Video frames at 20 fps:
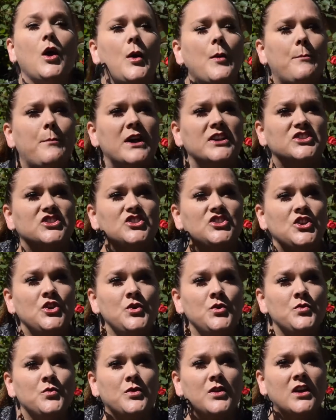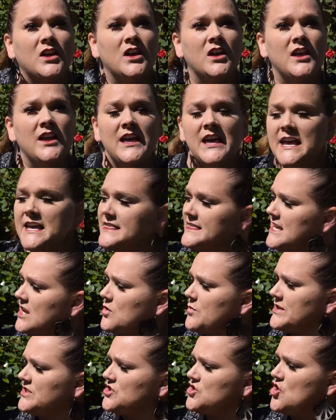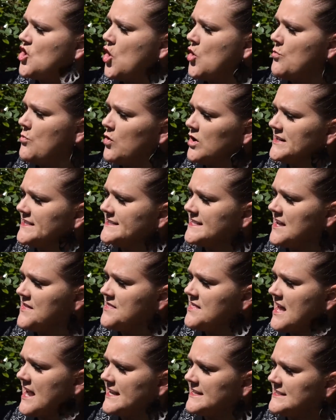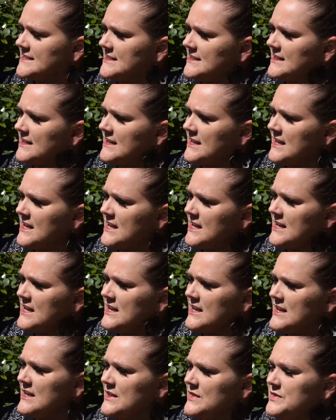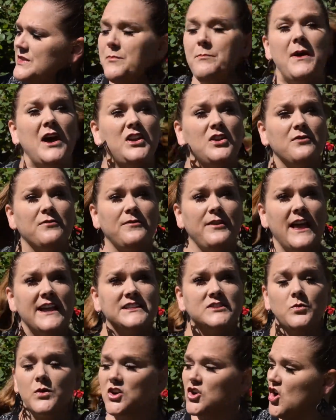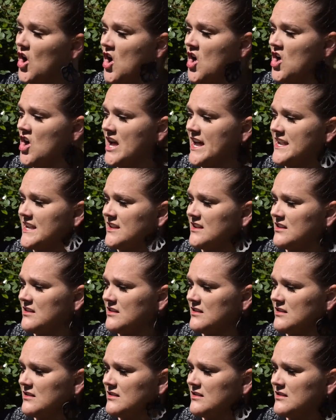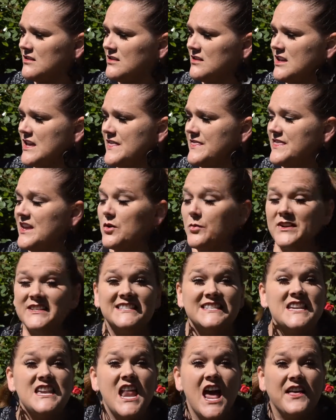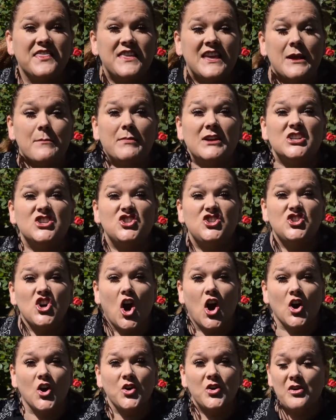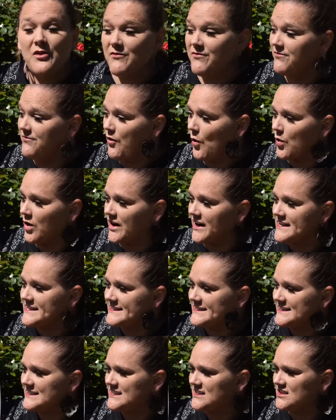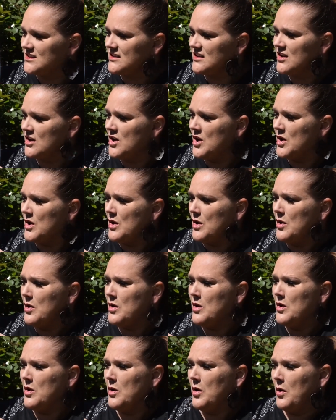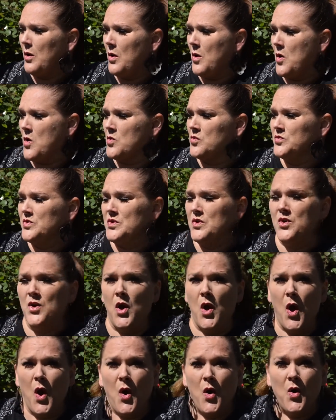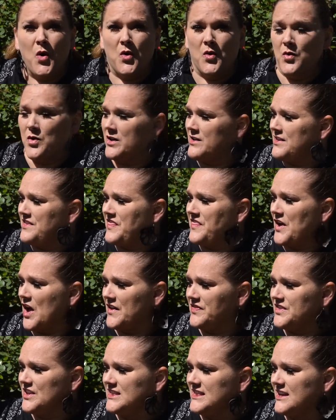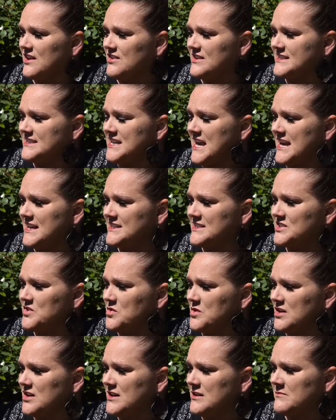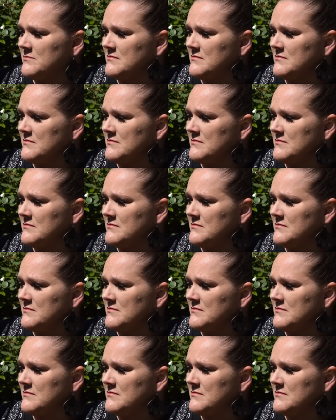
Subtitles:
But soon, there was no more sunlight. The butterflies were gone. There was nothing but dark forest. Oh no, thought the littlest dinosaur.